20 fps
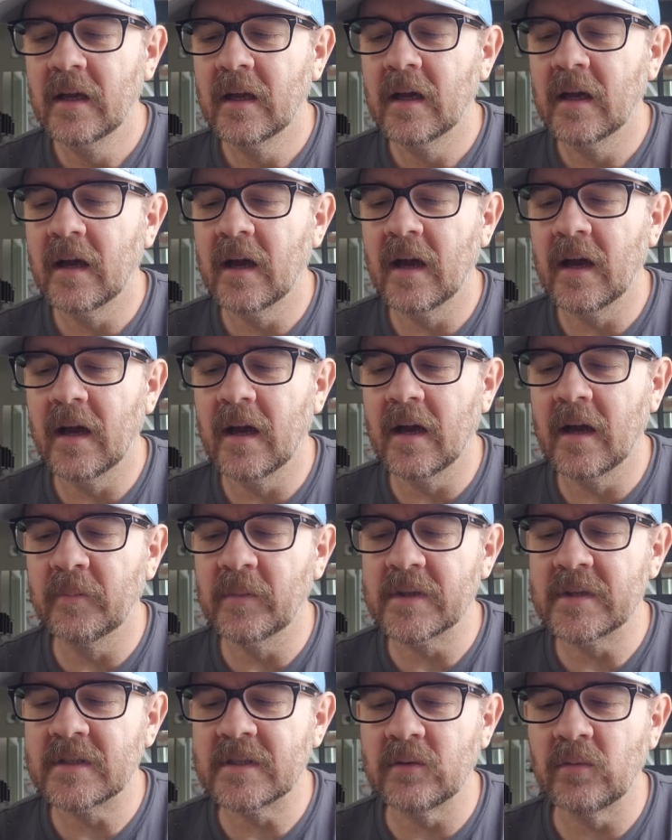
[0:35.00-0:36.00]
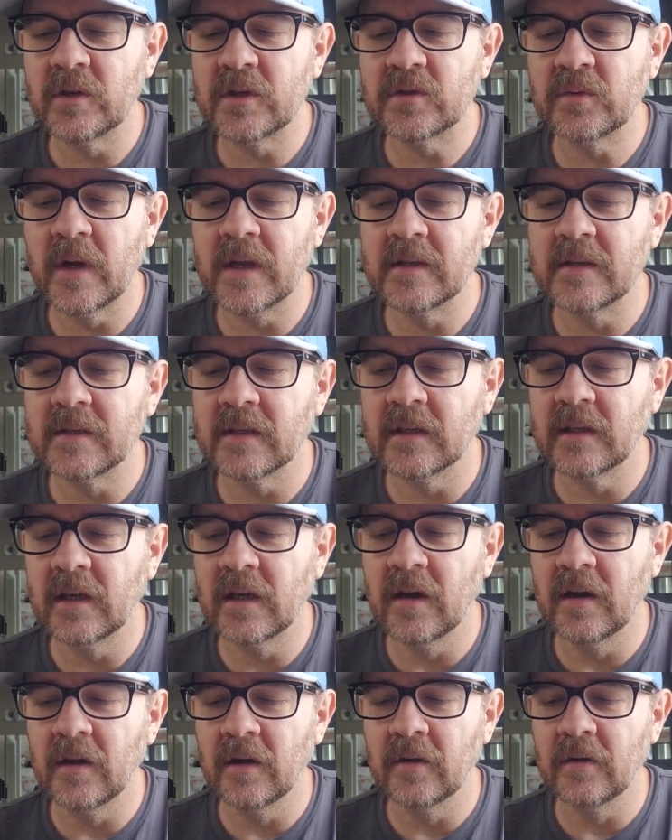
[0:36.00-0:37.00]
Let's see, which way does it
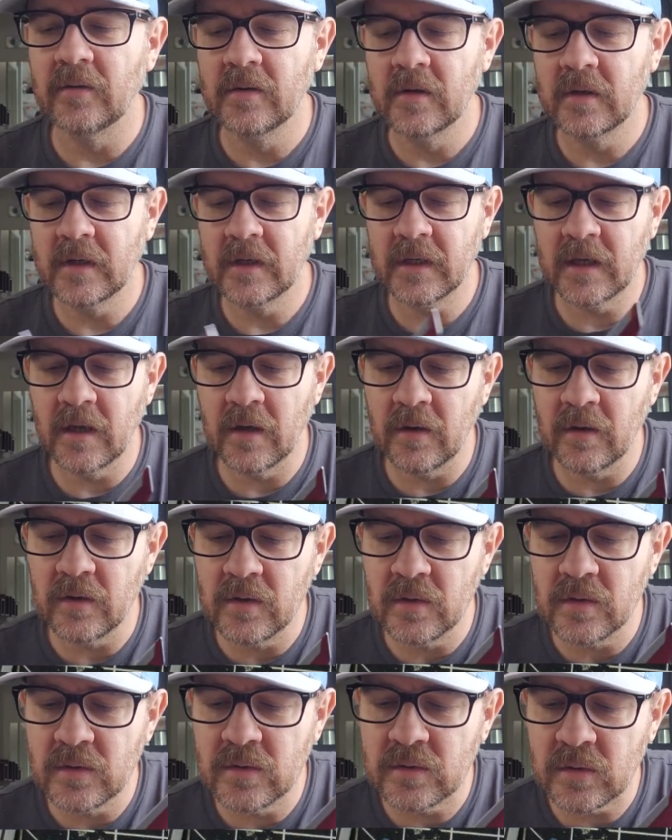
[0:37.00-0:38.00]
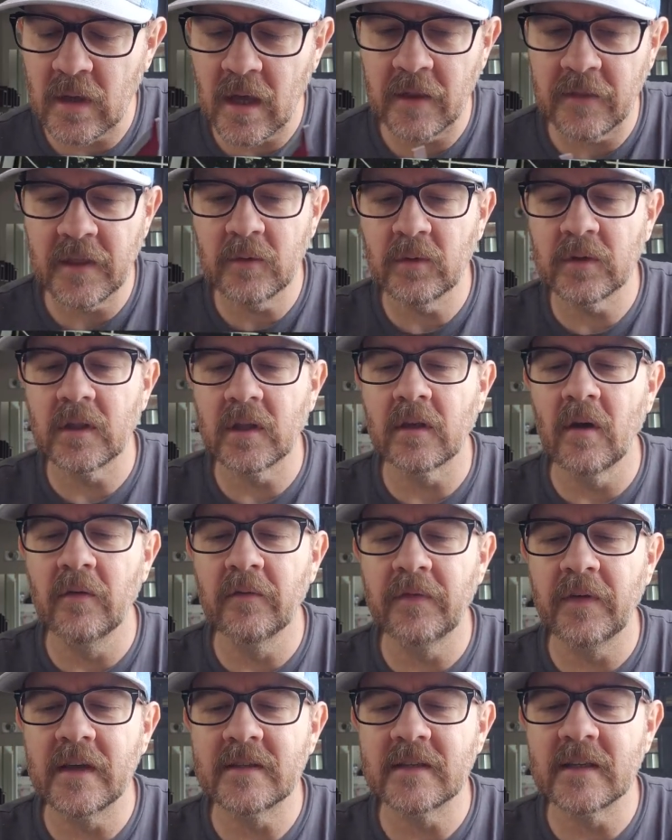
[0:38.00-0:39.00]
go? It goes, I think, with the cone
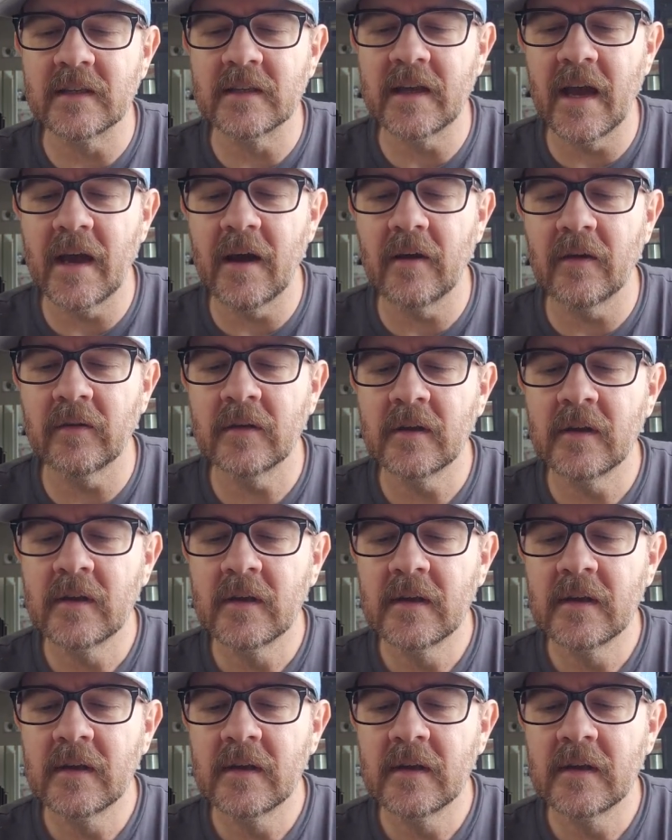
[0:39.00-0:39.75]
facing down.